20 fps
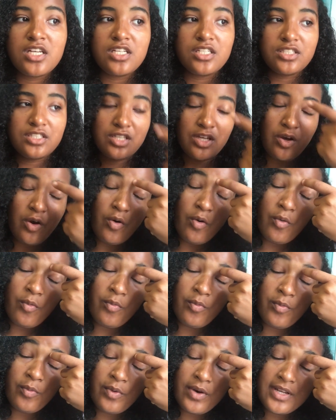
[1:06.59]
So
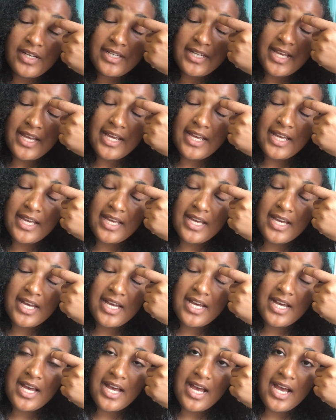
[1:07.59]
one day
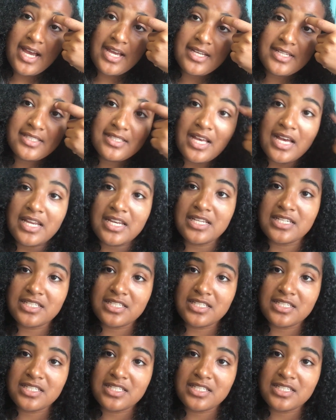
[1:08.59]
I decided